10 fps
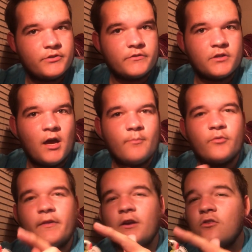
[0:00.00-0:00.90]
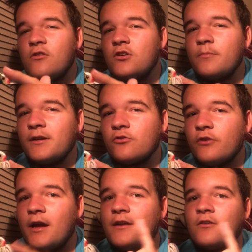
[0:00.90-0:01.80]
on top with a little bit of
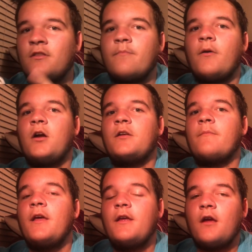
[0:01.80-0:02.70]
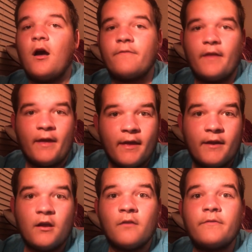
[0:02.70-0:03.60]
red on the bottom of the
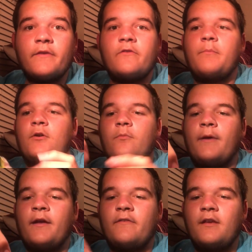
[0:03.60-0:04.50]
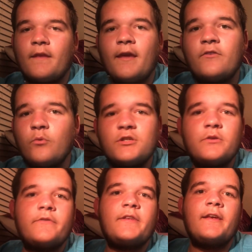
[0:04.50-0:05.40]
head of this spinnerbait. It's what
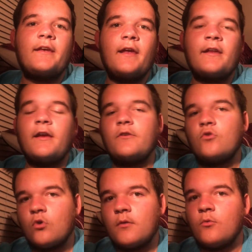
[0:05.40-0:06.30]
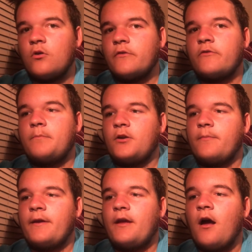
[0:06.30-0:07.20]
you would see in a normal
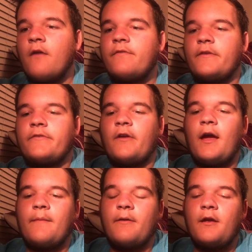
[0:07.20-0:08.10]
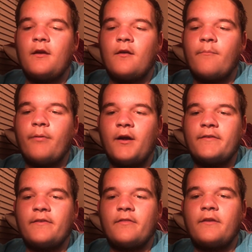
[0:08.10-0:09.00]
spinnerbait of this type,
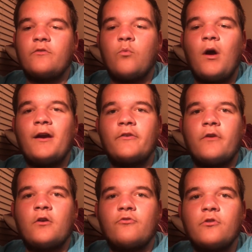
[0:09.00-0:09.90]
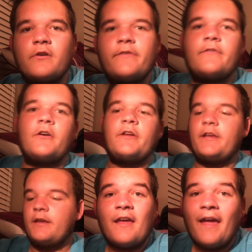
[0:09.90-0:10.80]
but these wires are really
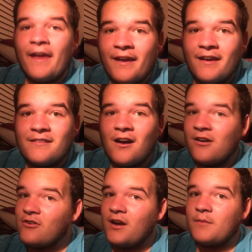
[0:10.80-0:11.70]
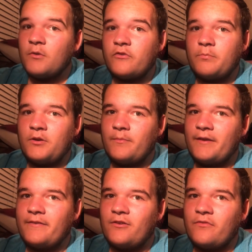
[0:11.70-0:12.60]
sturdy, and unlike most
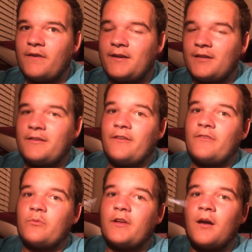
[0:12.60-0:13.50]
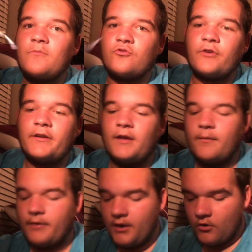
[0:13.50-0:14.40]
spinnerbaits that you'll find out there, this one comes rigged
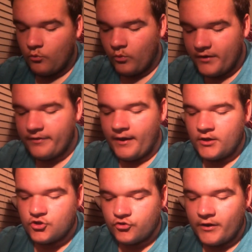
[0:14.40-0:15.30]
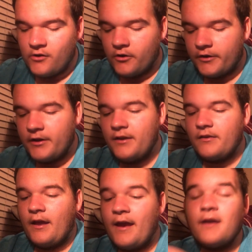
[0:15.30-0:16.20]
up with a trailer.
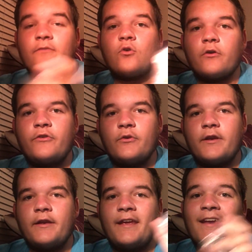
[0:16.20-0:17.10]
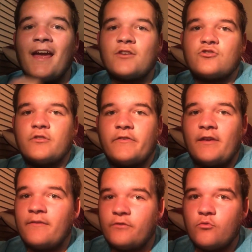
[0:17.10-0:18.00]
And of course, you can get extras
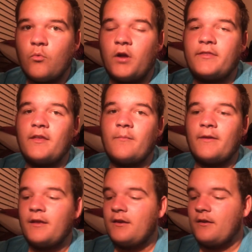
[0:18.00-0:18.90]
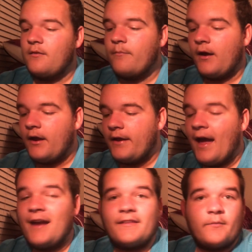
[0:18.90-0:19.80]
if you want them by
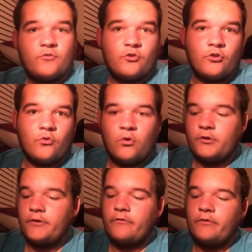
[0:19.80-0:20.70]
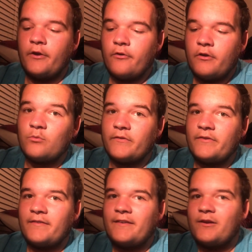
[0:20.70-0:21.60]
adding them to your order. So what
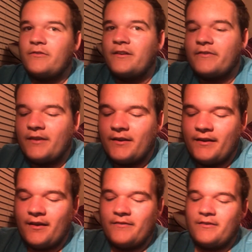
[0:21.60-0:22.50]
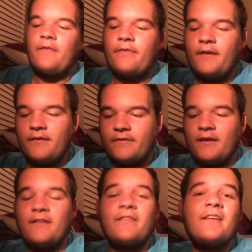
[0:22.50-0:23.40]
sets AOT aside, guys? This
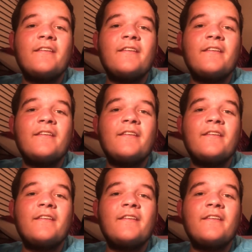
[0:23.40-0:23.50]
is the